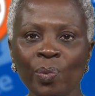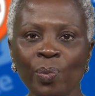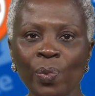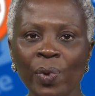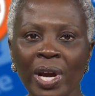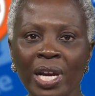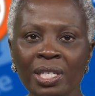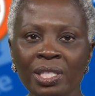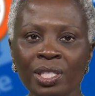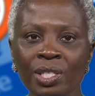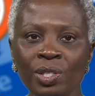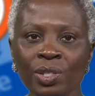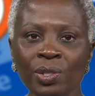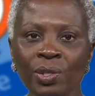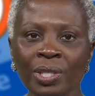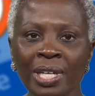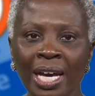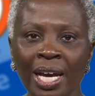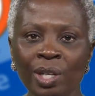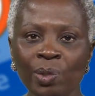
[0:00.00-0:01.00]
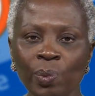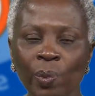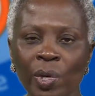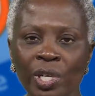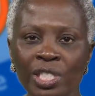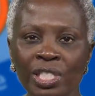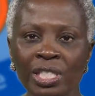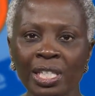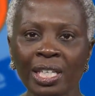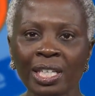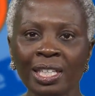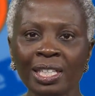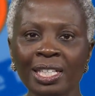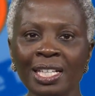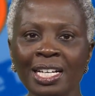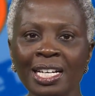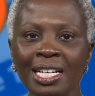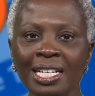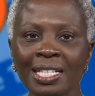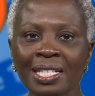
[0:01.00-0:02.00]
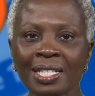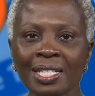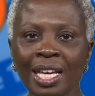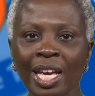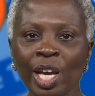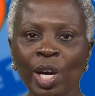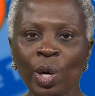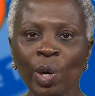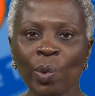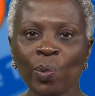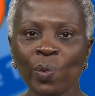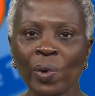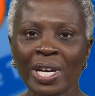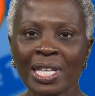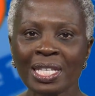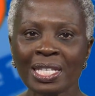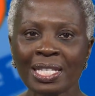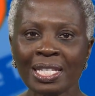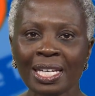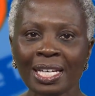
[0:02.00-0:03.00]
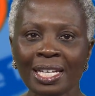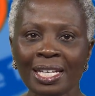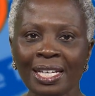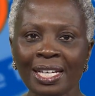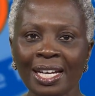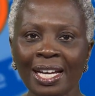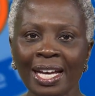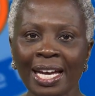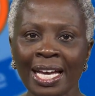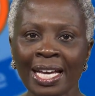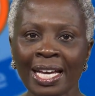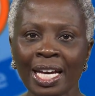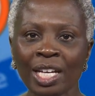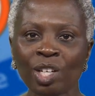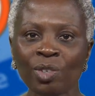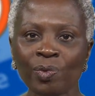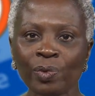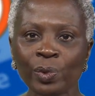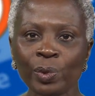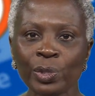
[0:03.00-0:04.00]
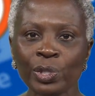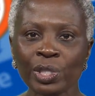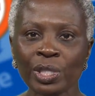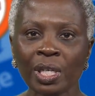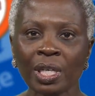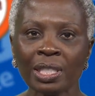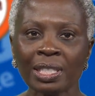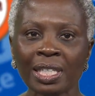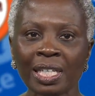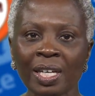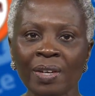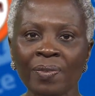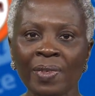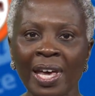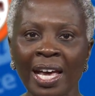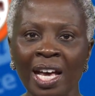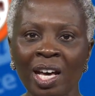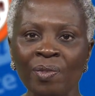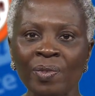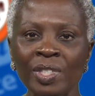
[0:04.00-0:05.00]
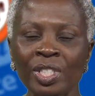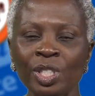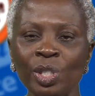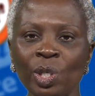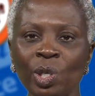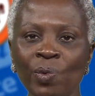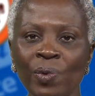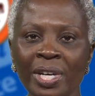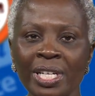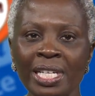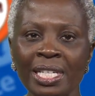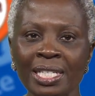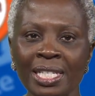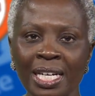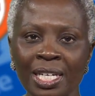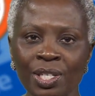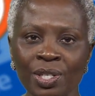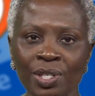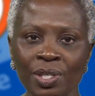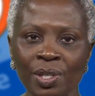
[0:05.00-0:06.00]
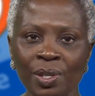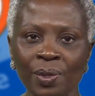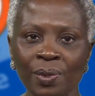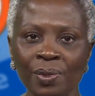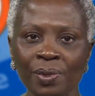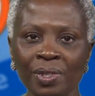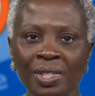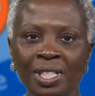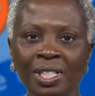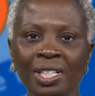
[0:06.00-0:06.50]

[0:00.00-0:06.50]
practice good hand washing, stay home when sick, and get a flu shot if they haven't already done so.